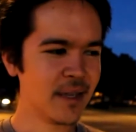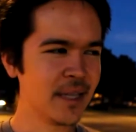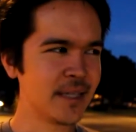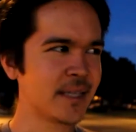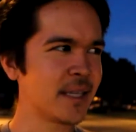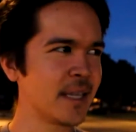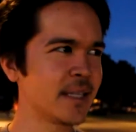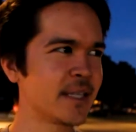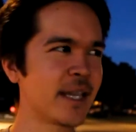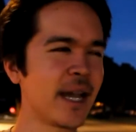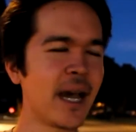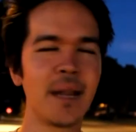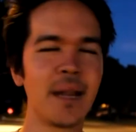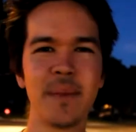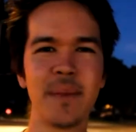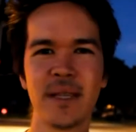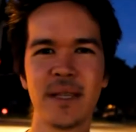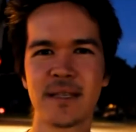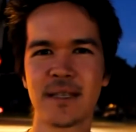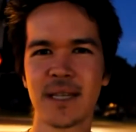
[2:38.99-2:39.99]
It's got to
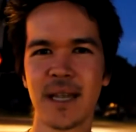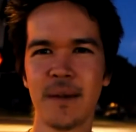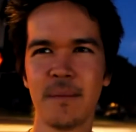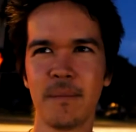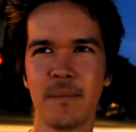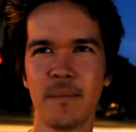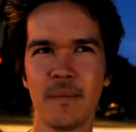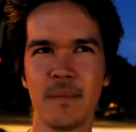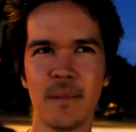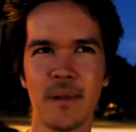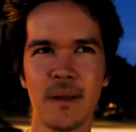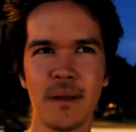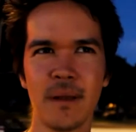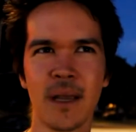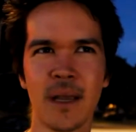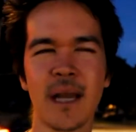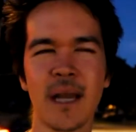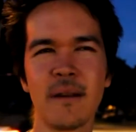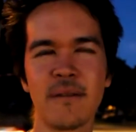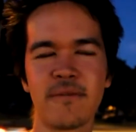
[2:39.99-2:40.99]
be the same
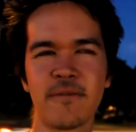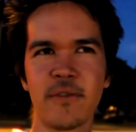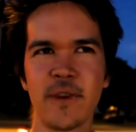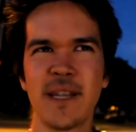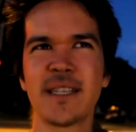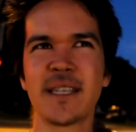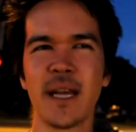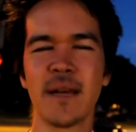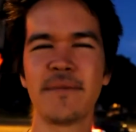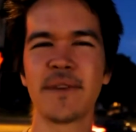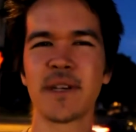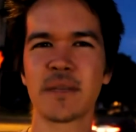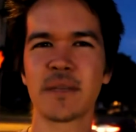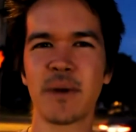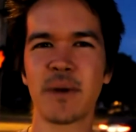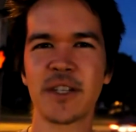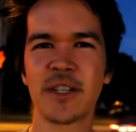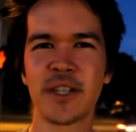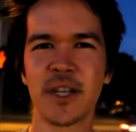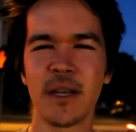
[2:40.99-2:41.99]
kind of free
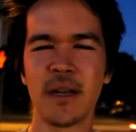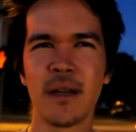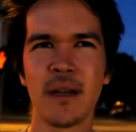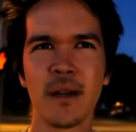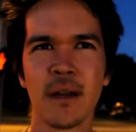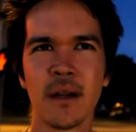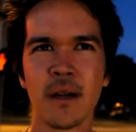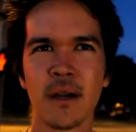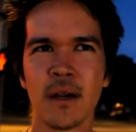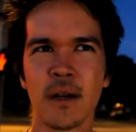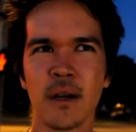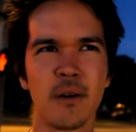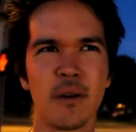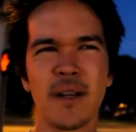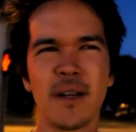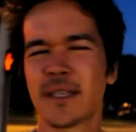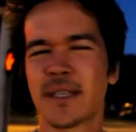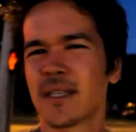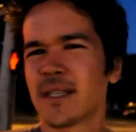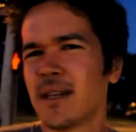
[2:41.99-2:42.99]
self-expression, or
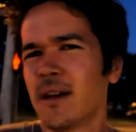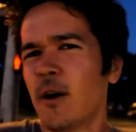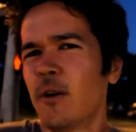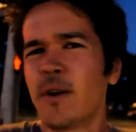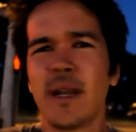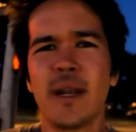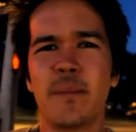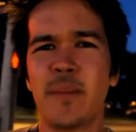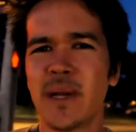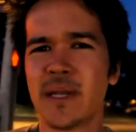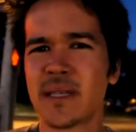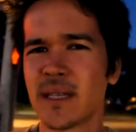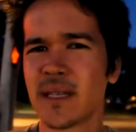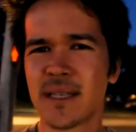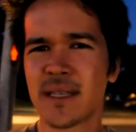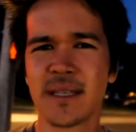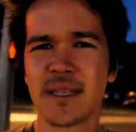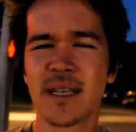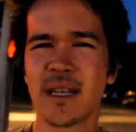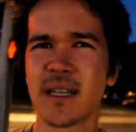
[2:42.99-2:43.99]
else owning a
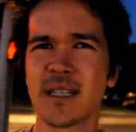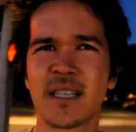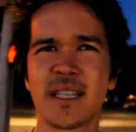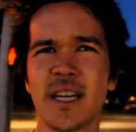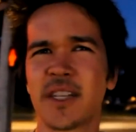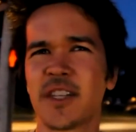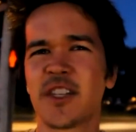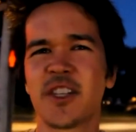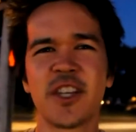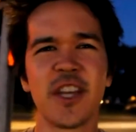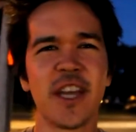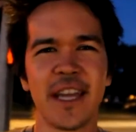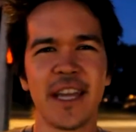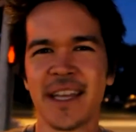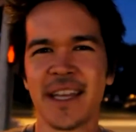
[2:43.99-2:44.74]
business is gonna suck shit.